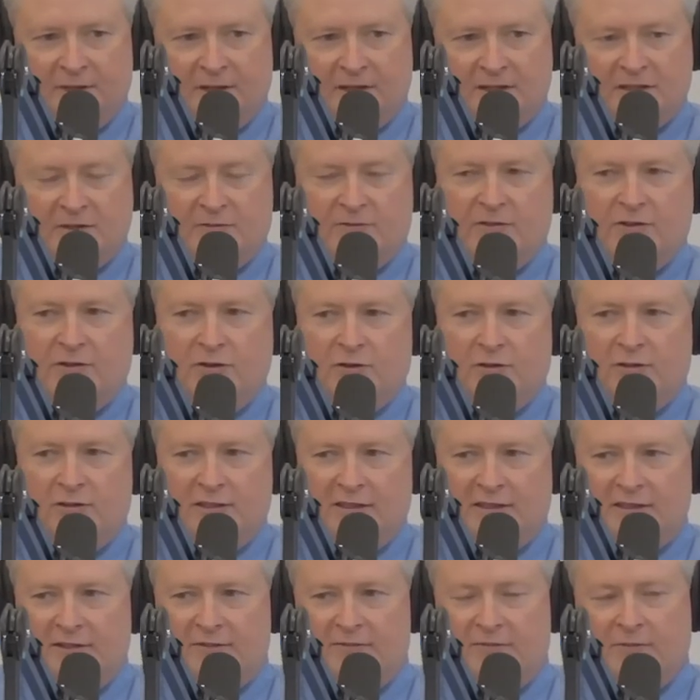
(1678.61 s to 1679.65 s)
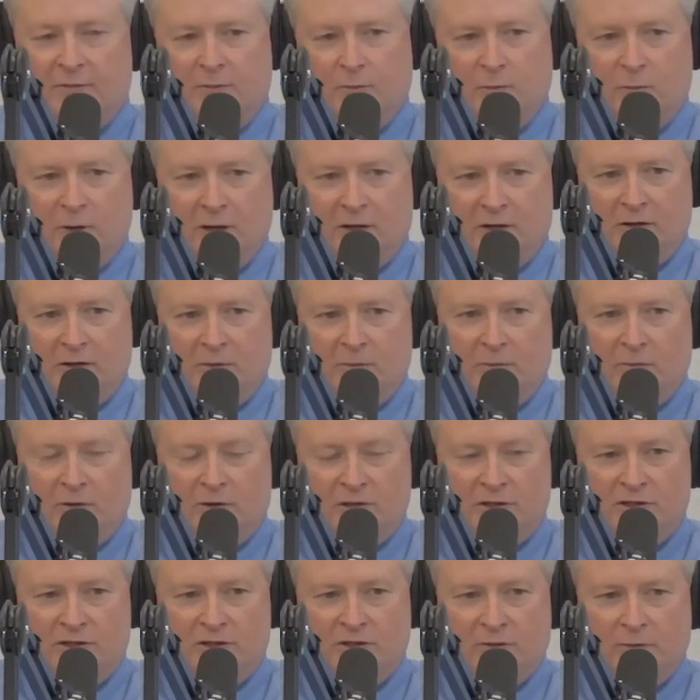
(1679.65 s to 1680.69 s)
Because if you don't leave, we
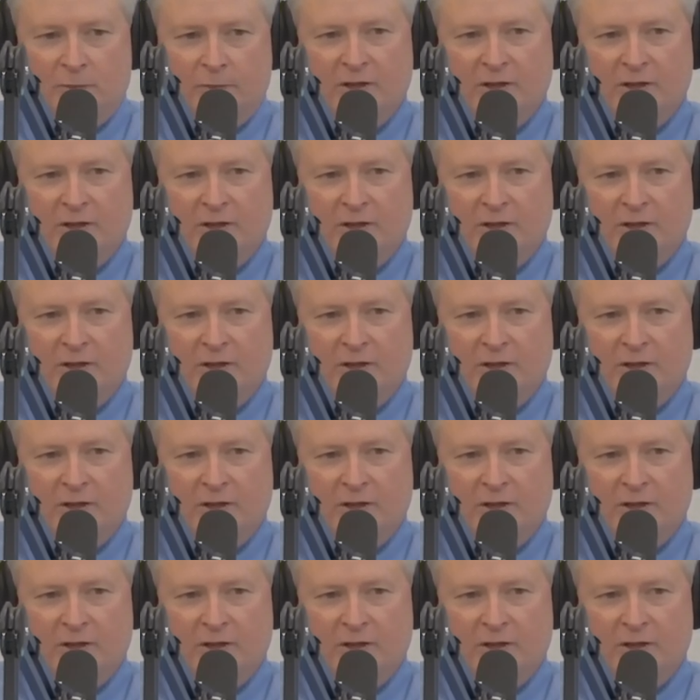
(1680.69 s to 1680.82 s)
deport you.